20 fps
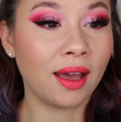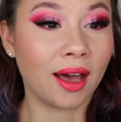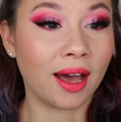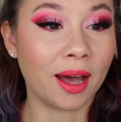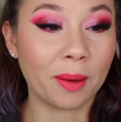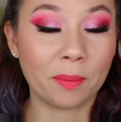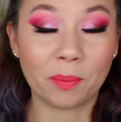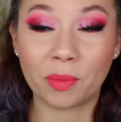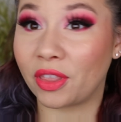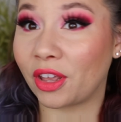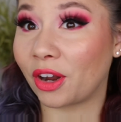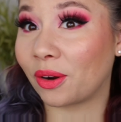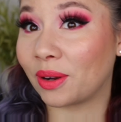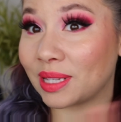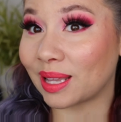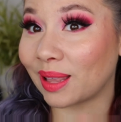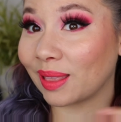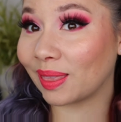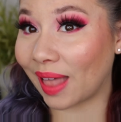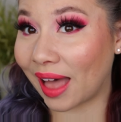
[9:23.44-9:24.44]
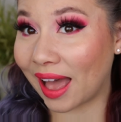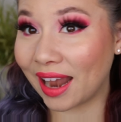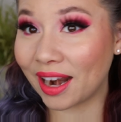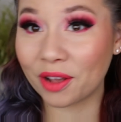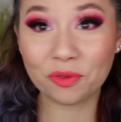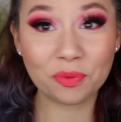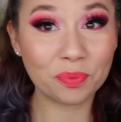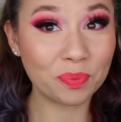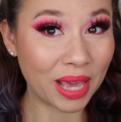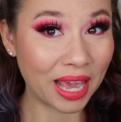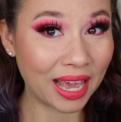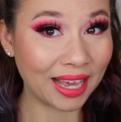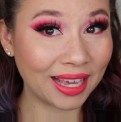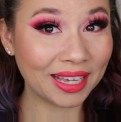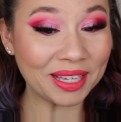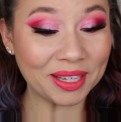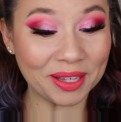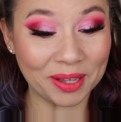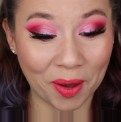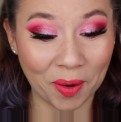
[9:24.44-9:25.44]
but there is a lot of
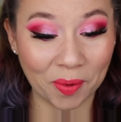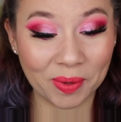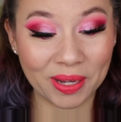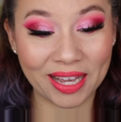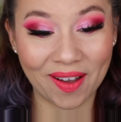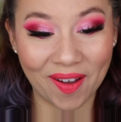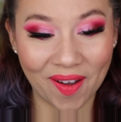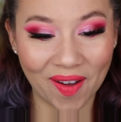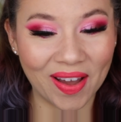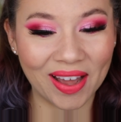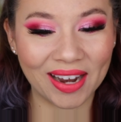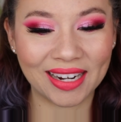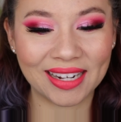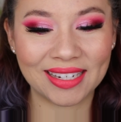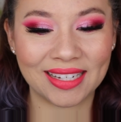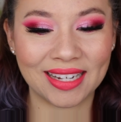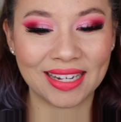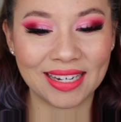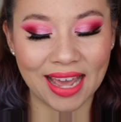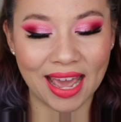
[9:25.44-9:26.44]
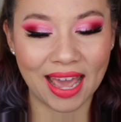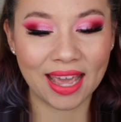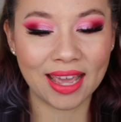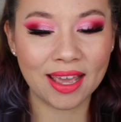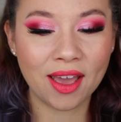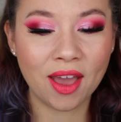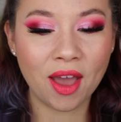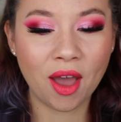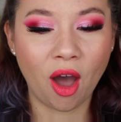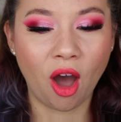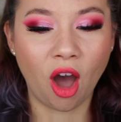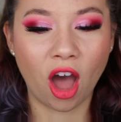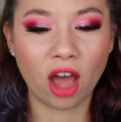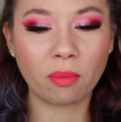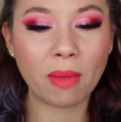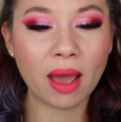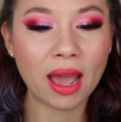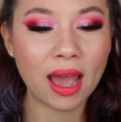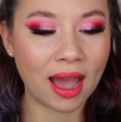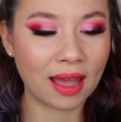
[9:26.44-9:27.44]
pink going on today.
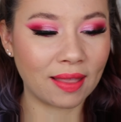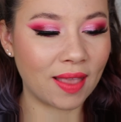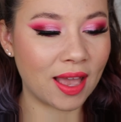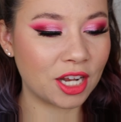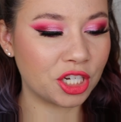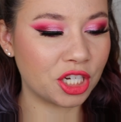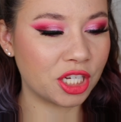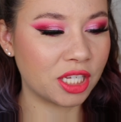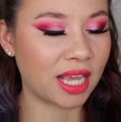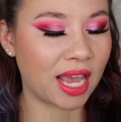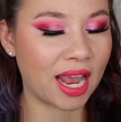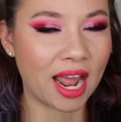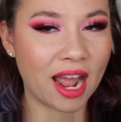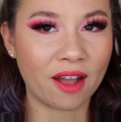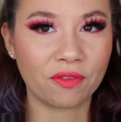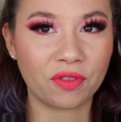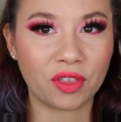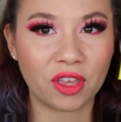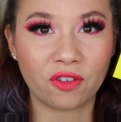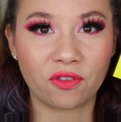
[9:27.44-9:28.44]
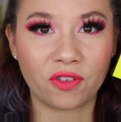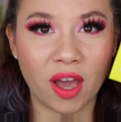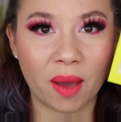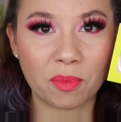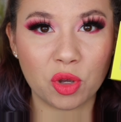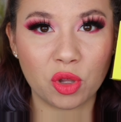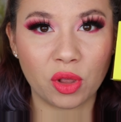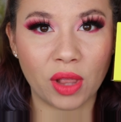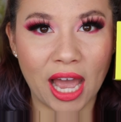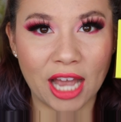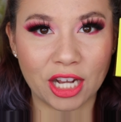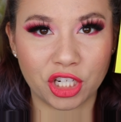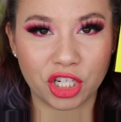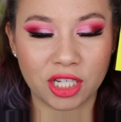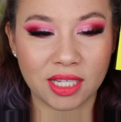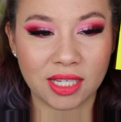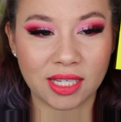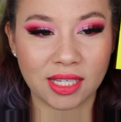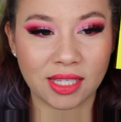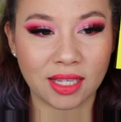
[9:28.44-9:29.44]
On my eyelashes, I have the
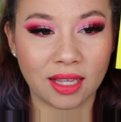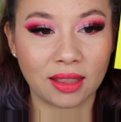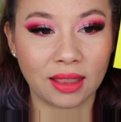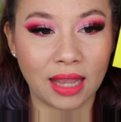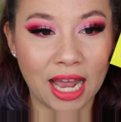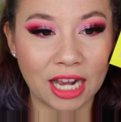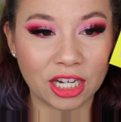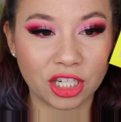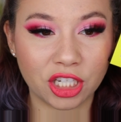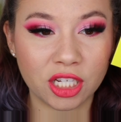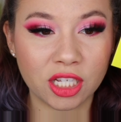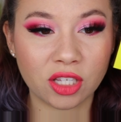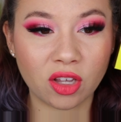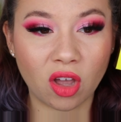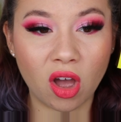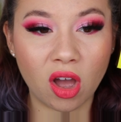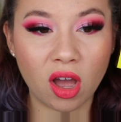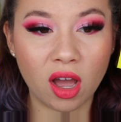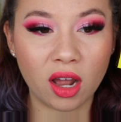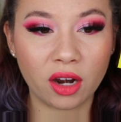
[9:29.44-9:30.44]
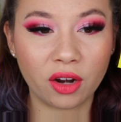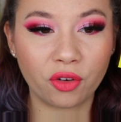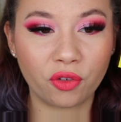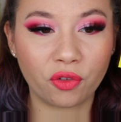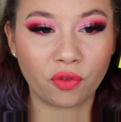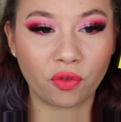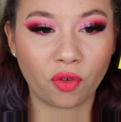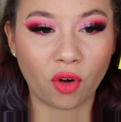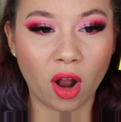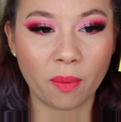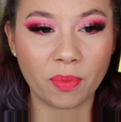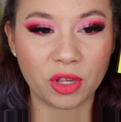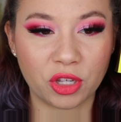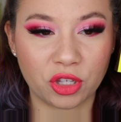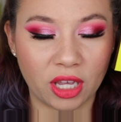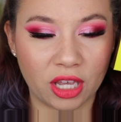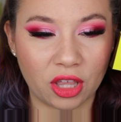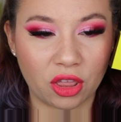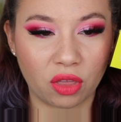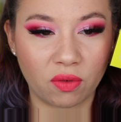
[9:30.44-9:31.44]
Fabulashes lashes on from
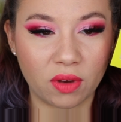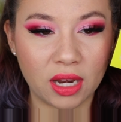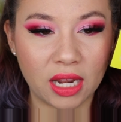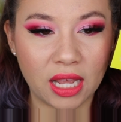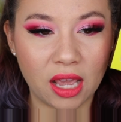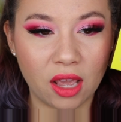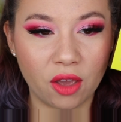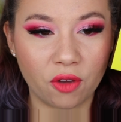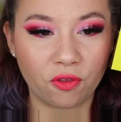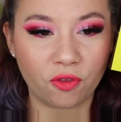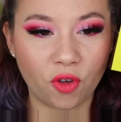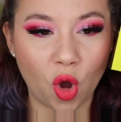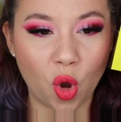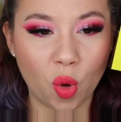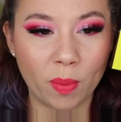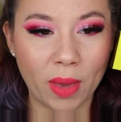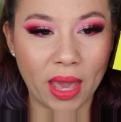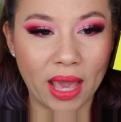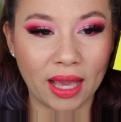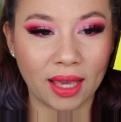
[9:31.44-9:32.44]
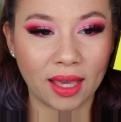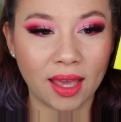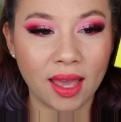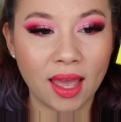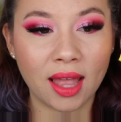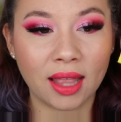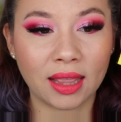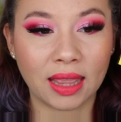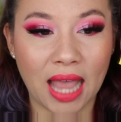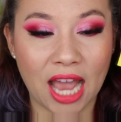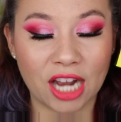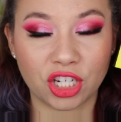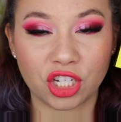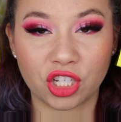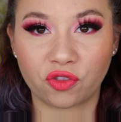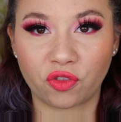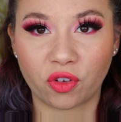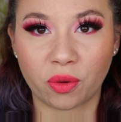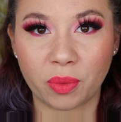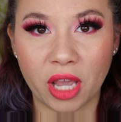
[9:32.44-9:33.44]
these like 3D faux mink
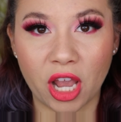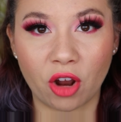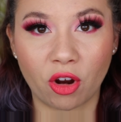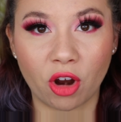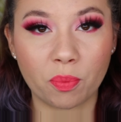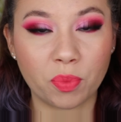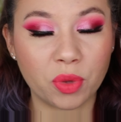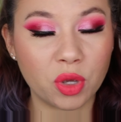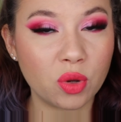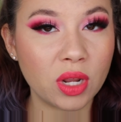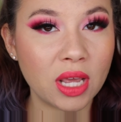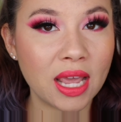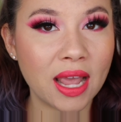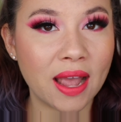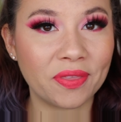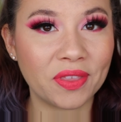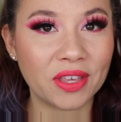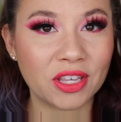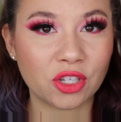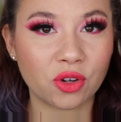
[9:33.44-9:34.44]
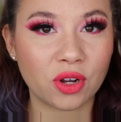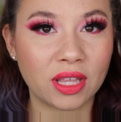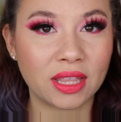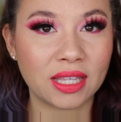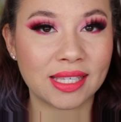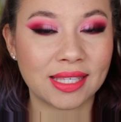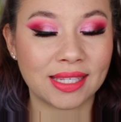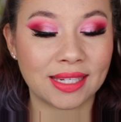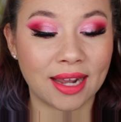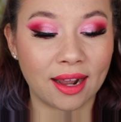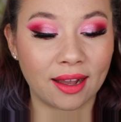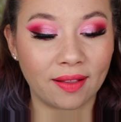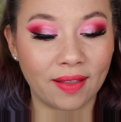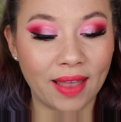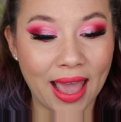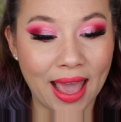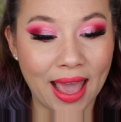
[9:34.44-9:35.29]
lashes from Cara Beauty, and these are in the style